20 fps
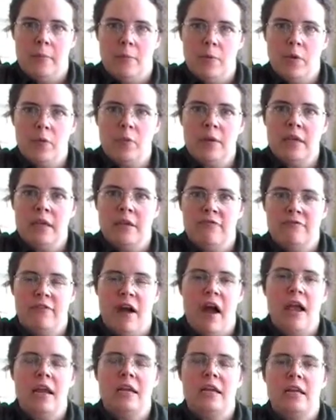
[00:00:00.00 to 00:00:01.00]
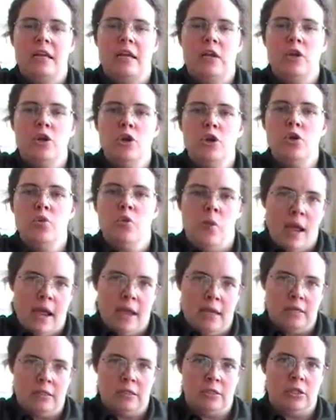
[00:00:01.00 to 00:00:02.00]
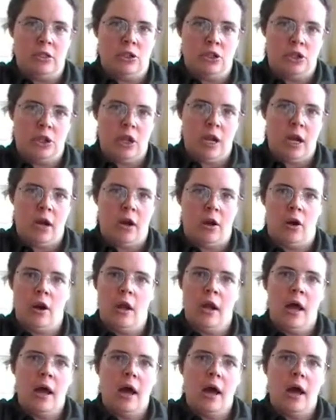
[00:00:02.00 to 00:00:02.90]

We're really finding new ways to share,